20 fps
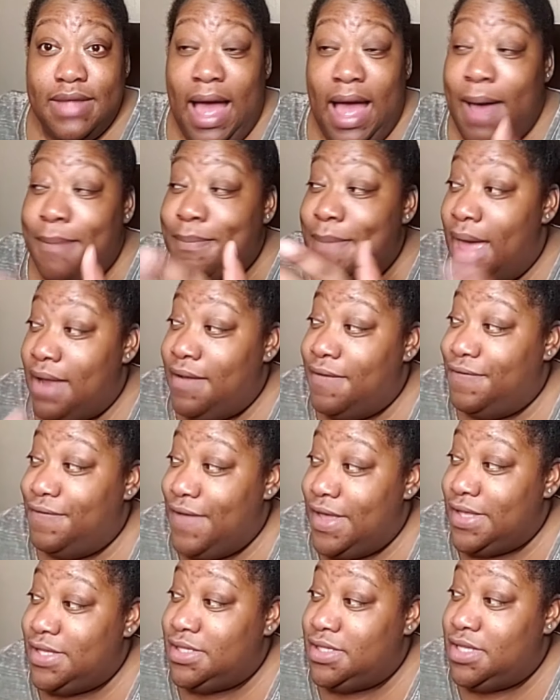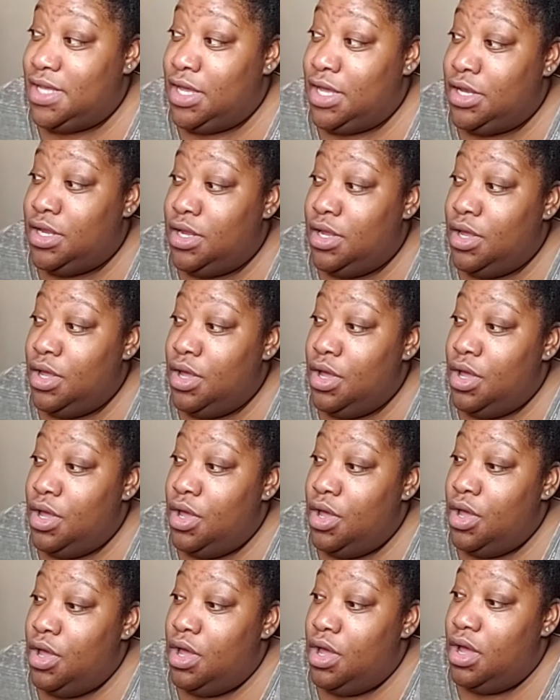I manifested
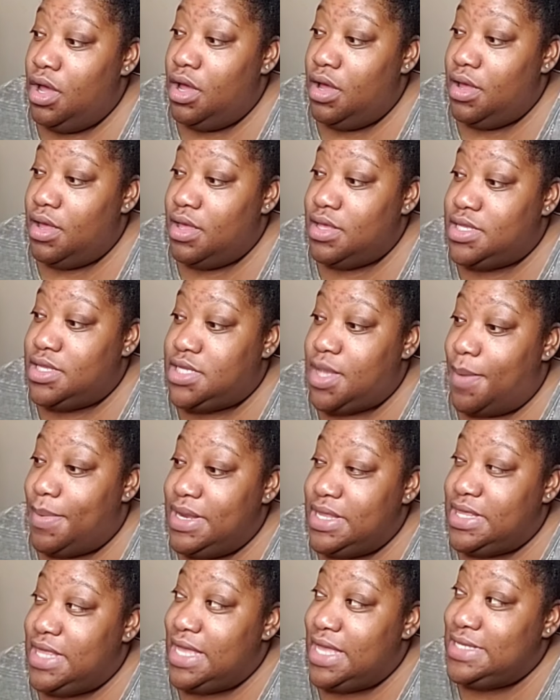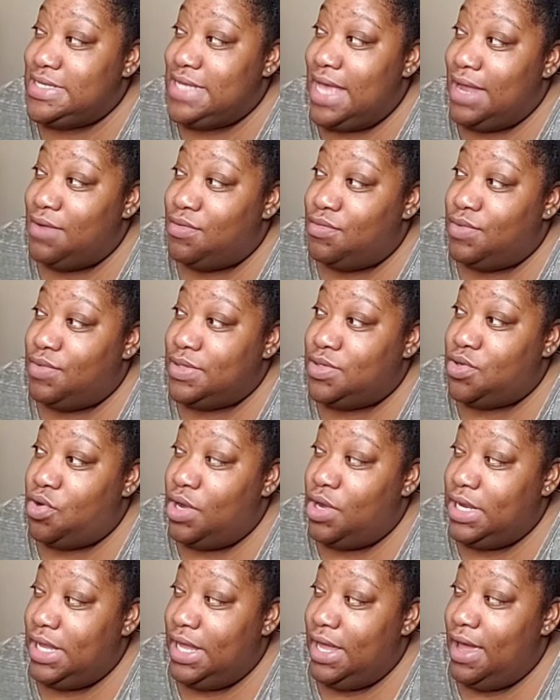some of the things that was
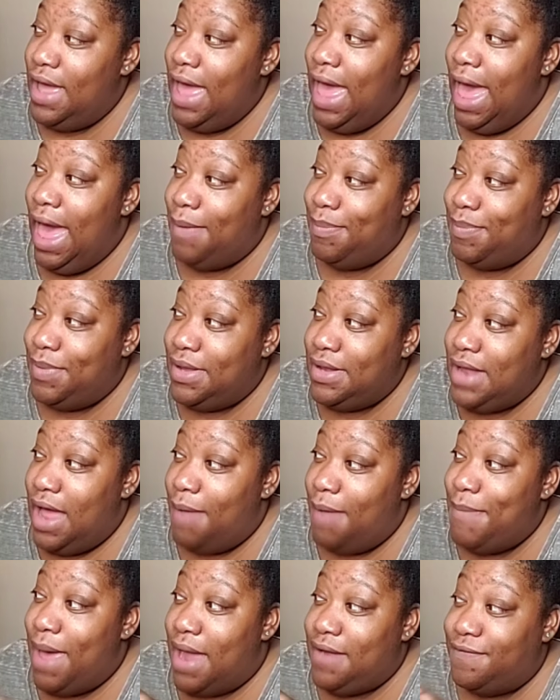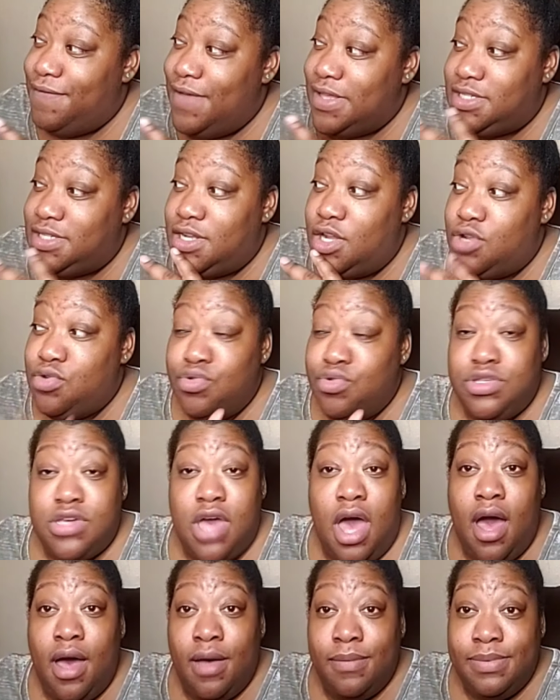on here happened. I manifested a new
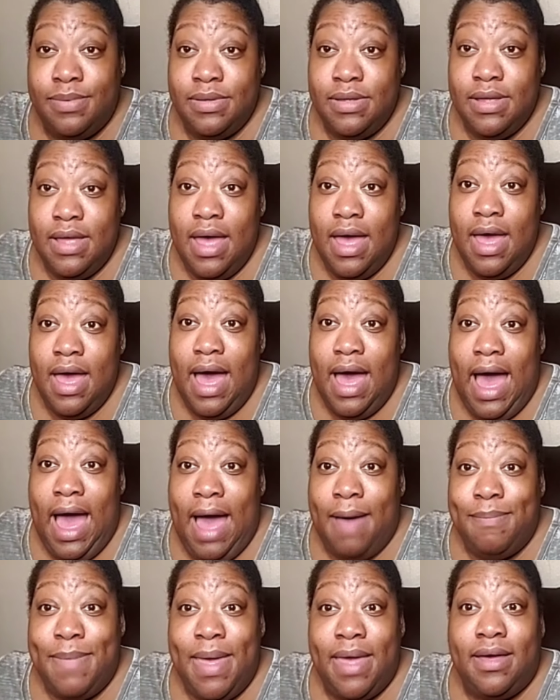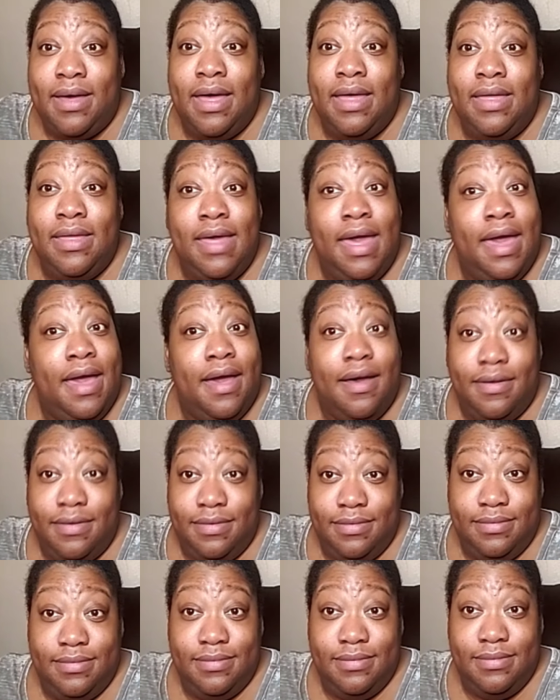job. I make a
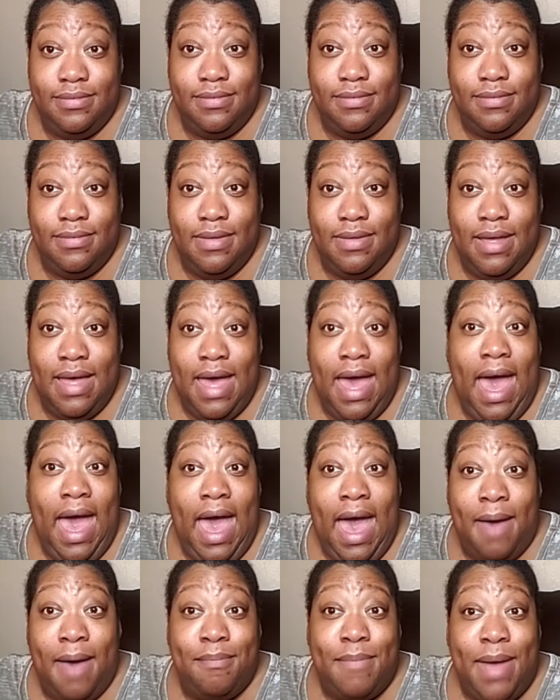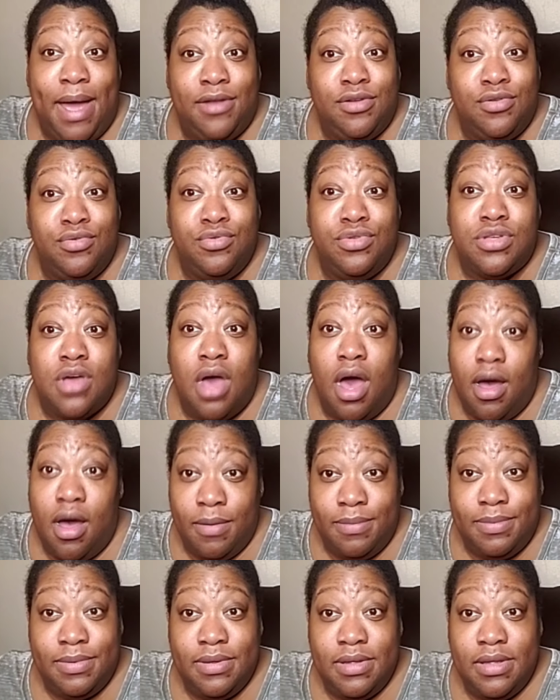year at my new
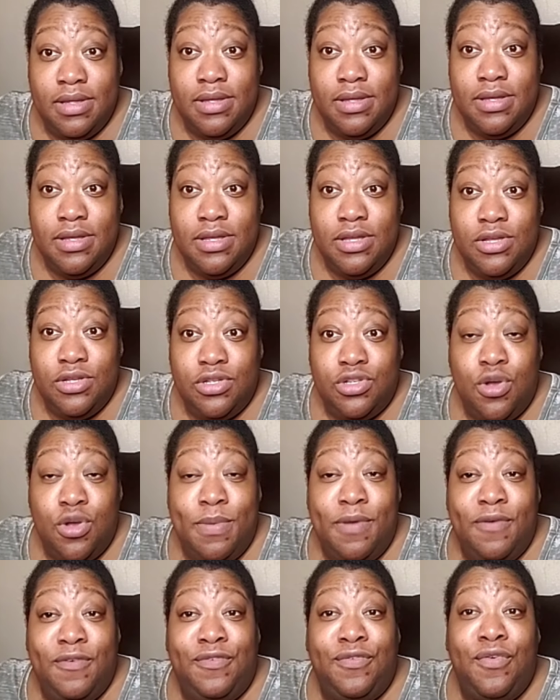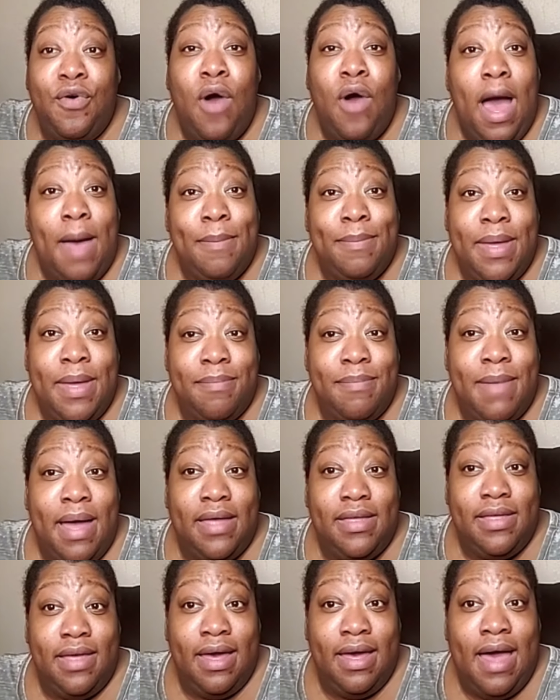job. So before I made
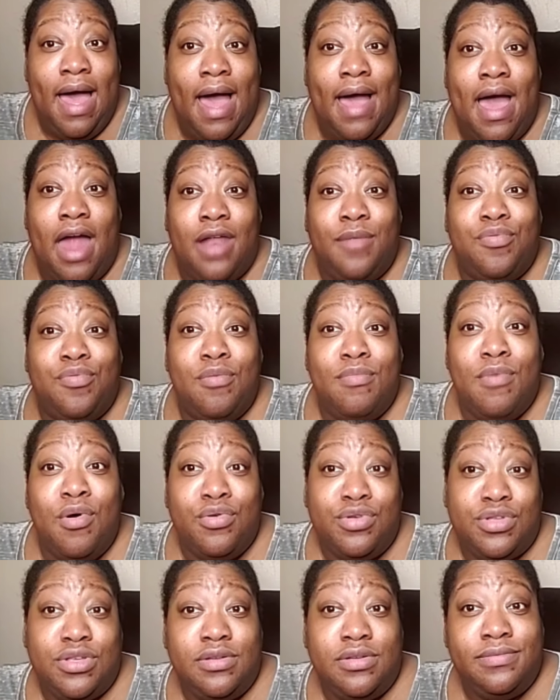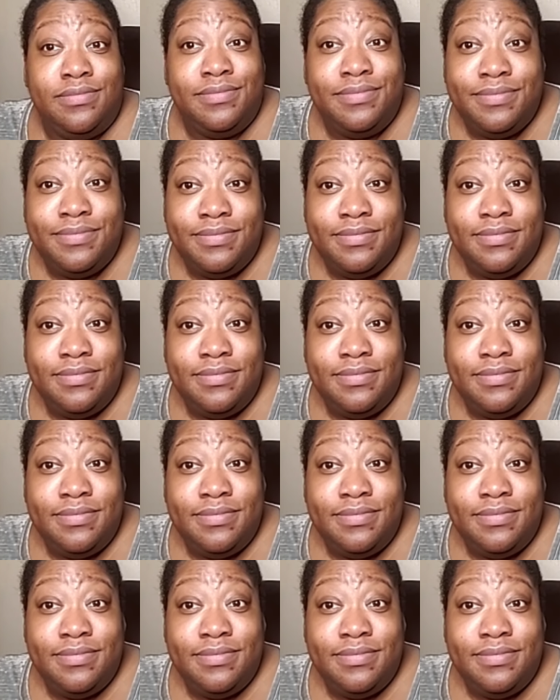my year, I got a promotion.